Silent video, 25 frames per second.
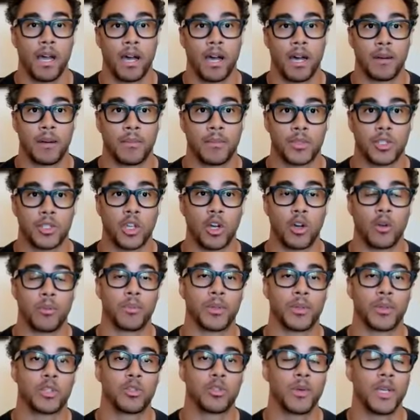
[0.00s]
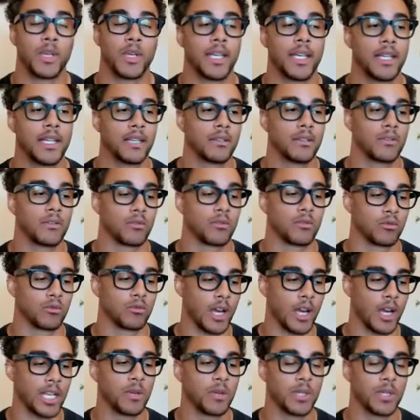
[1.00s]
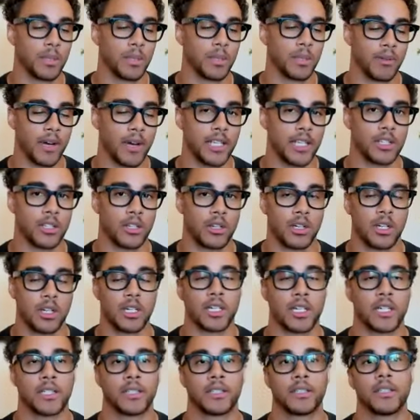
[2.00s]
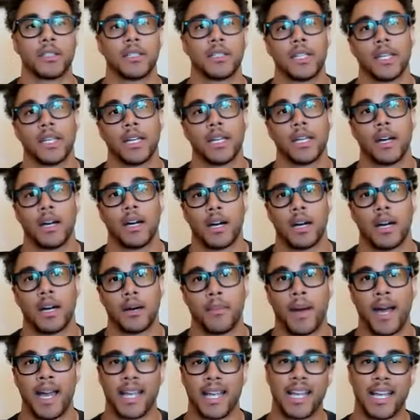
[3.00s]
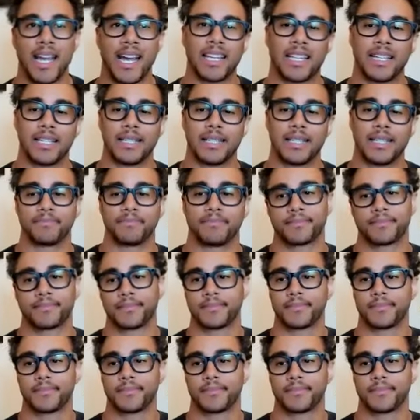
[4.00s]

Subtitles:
So between running with a brace on, I kind of,